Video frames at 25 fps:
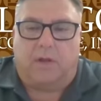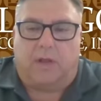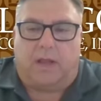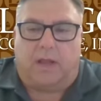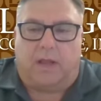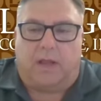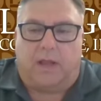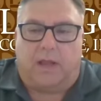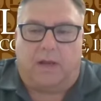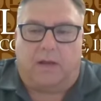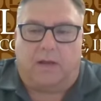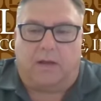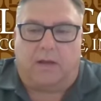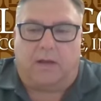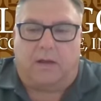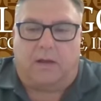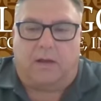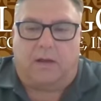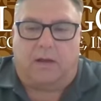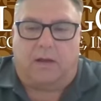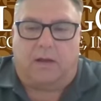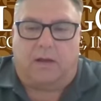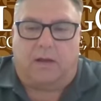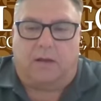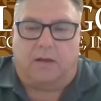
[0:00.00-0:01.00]
and
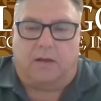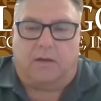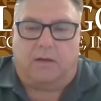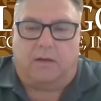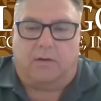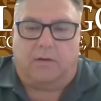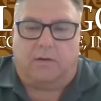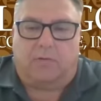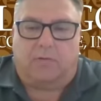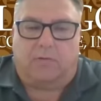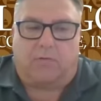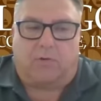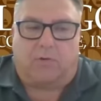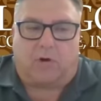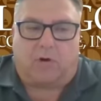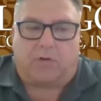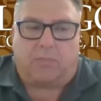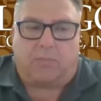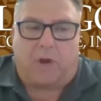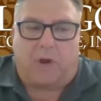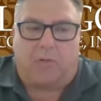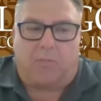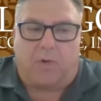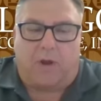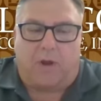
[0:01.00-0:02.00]
worked
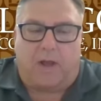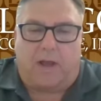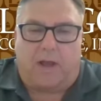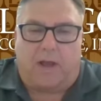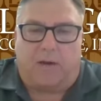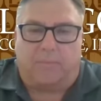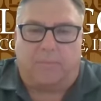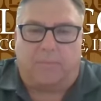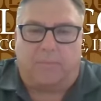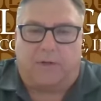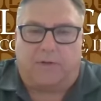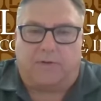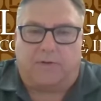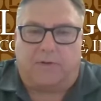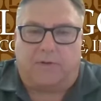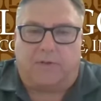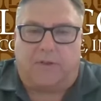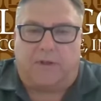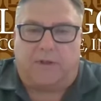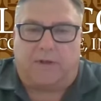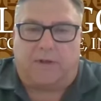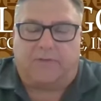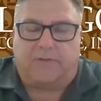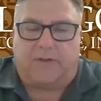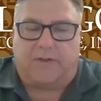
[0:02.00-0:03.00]
my way up into
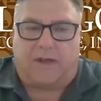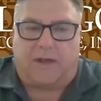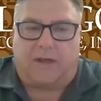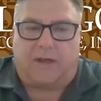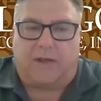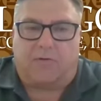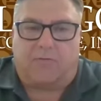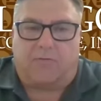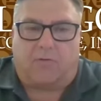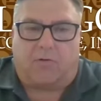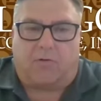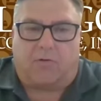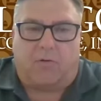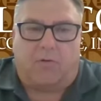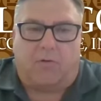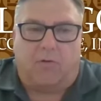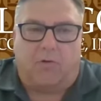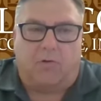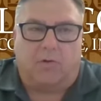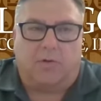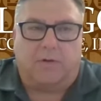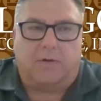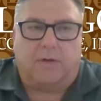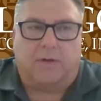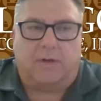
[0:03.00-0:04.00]
the executive
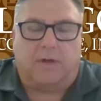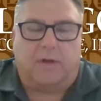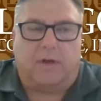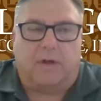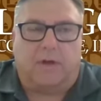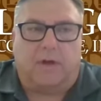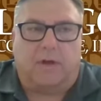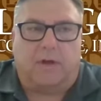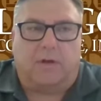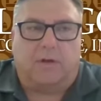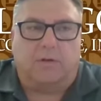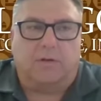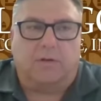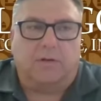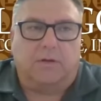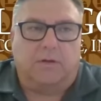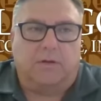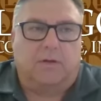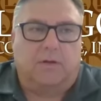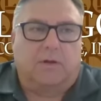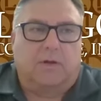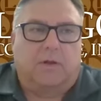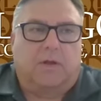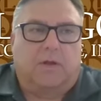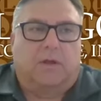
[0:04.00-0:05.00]
role, and
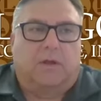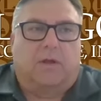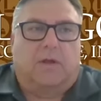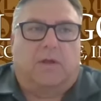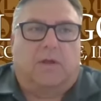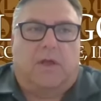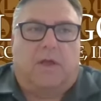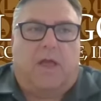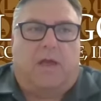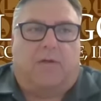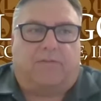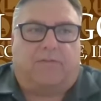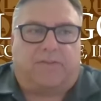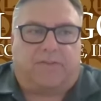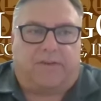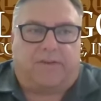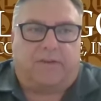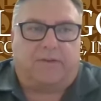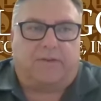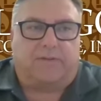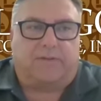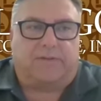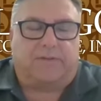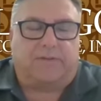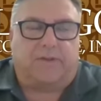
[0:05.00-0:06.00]
have
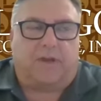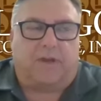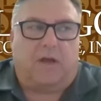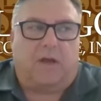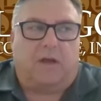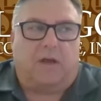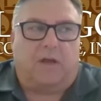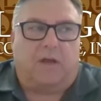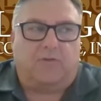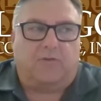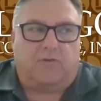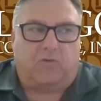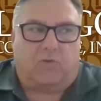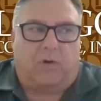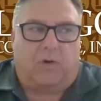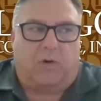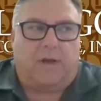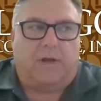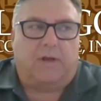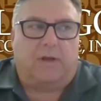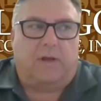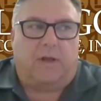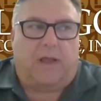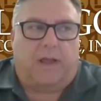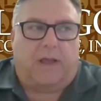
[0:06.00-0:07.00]
since
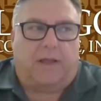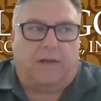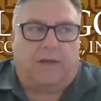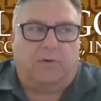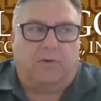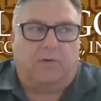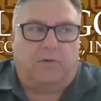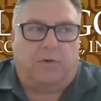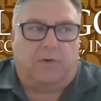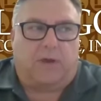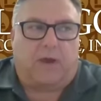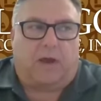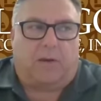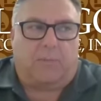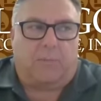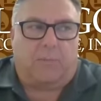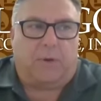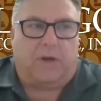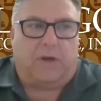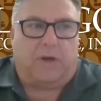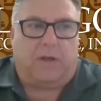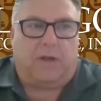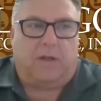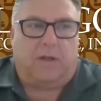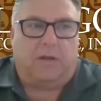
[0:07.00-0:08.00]
joined a new
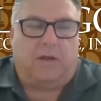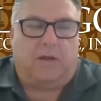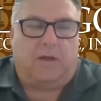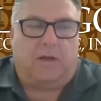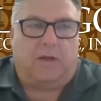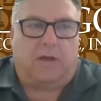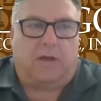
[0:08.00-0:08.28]
company